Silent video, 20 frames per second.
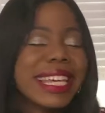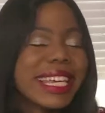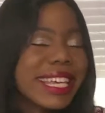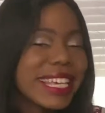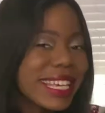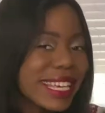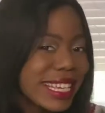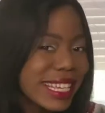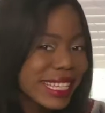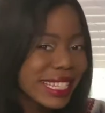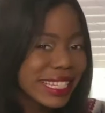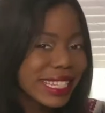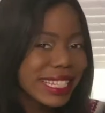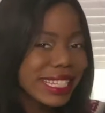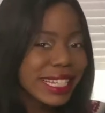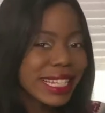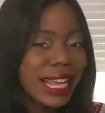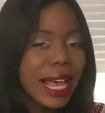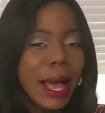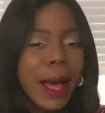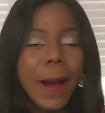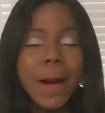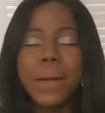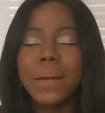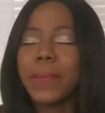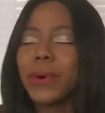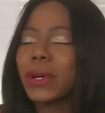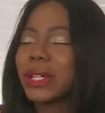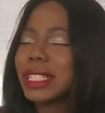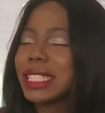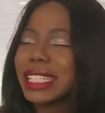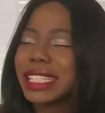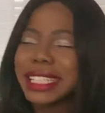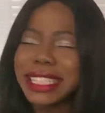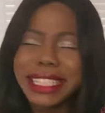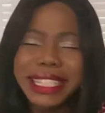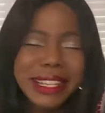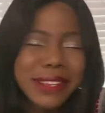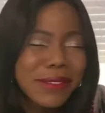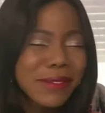is
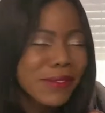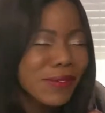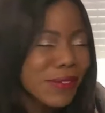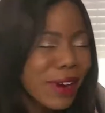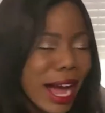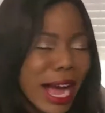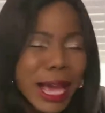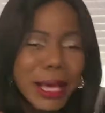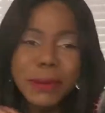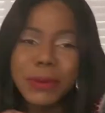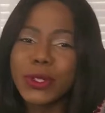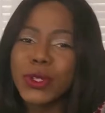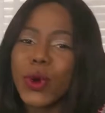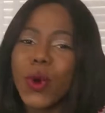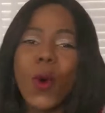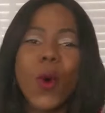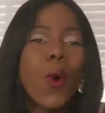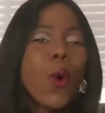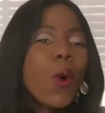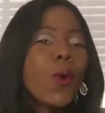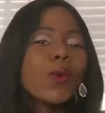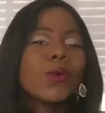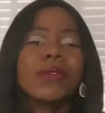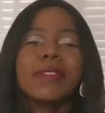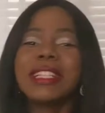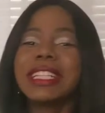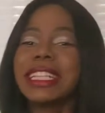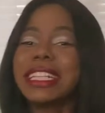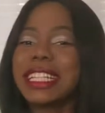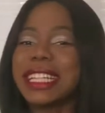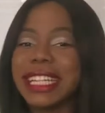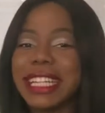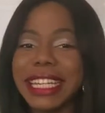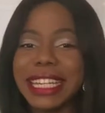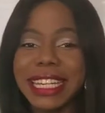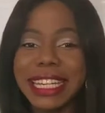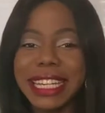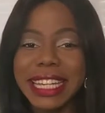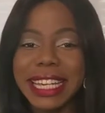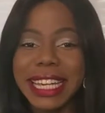positive vibes
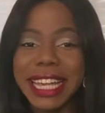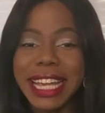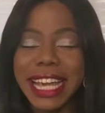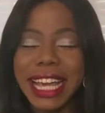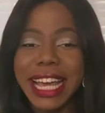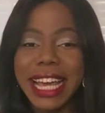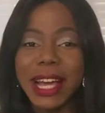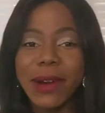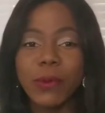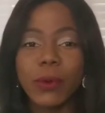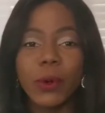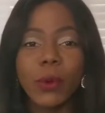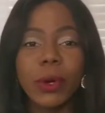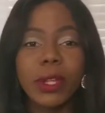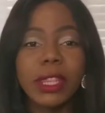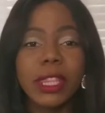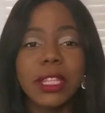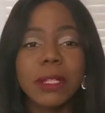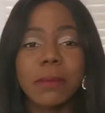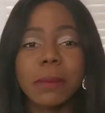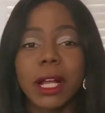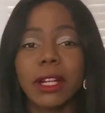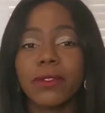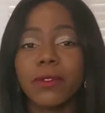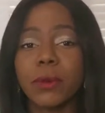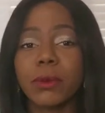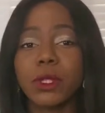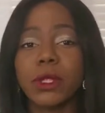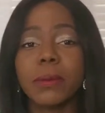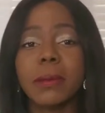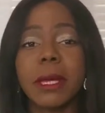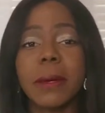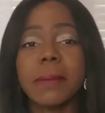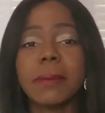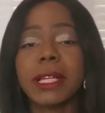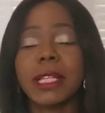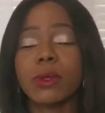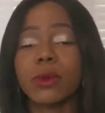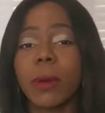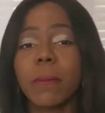only. We want this platform to be a
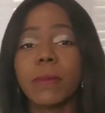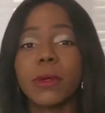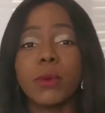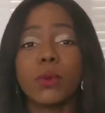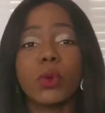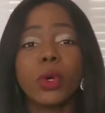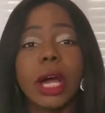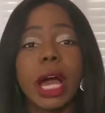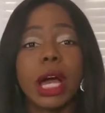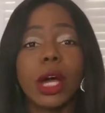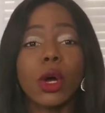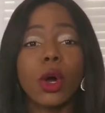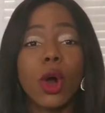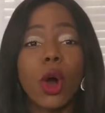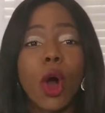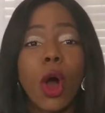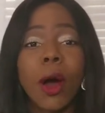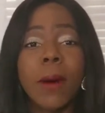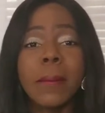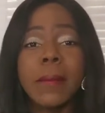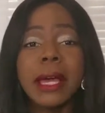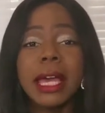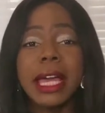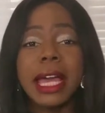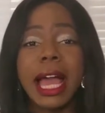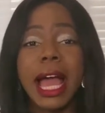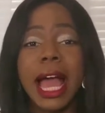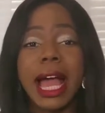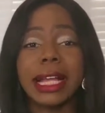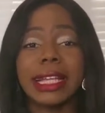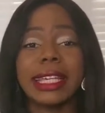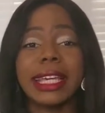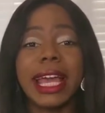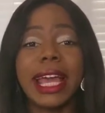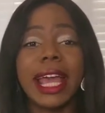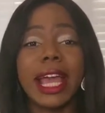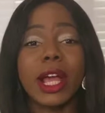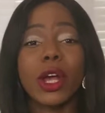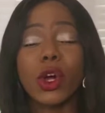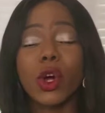place where people can come and
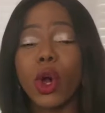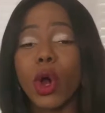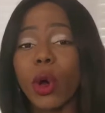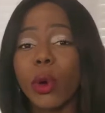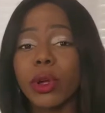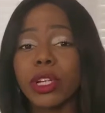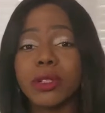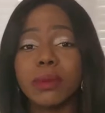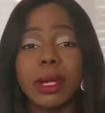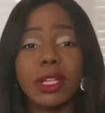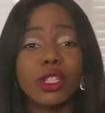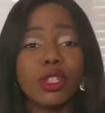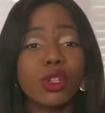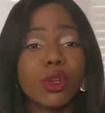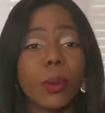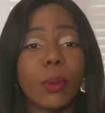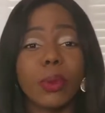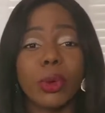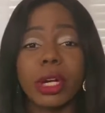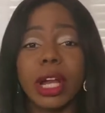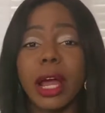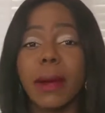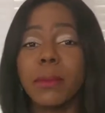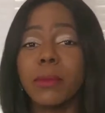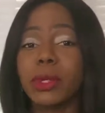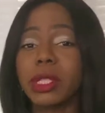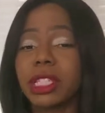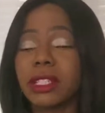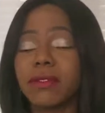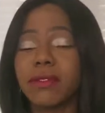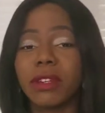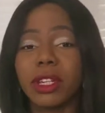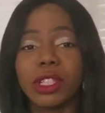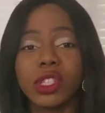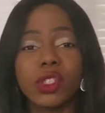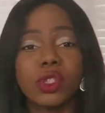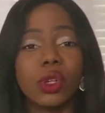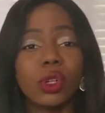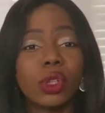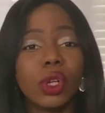get encouragement, support, and
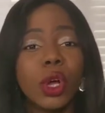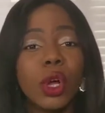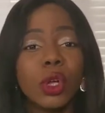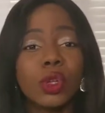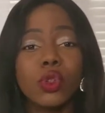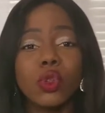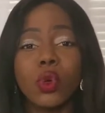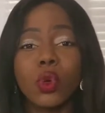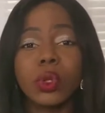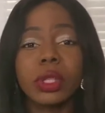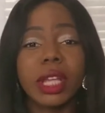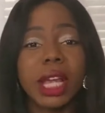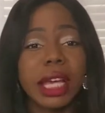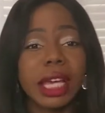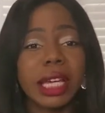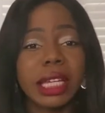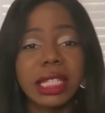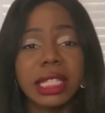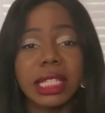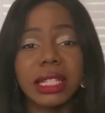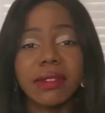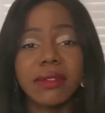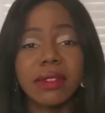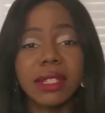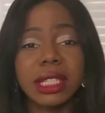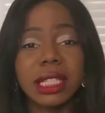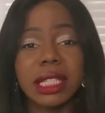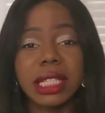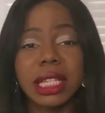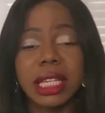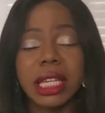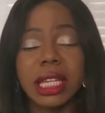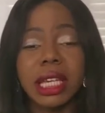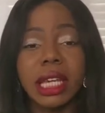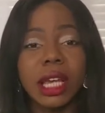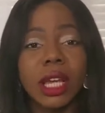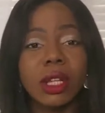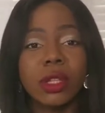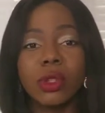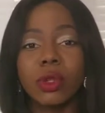motivation. No negativity,
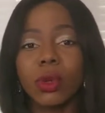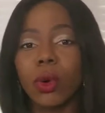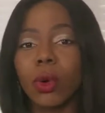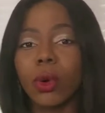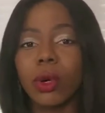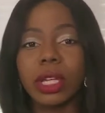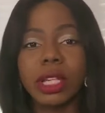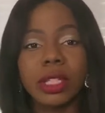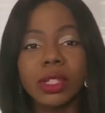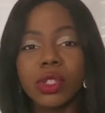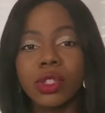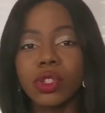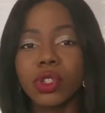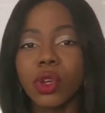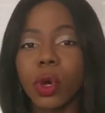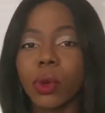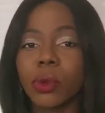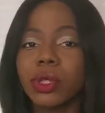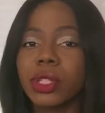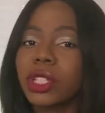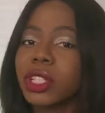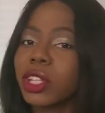no insults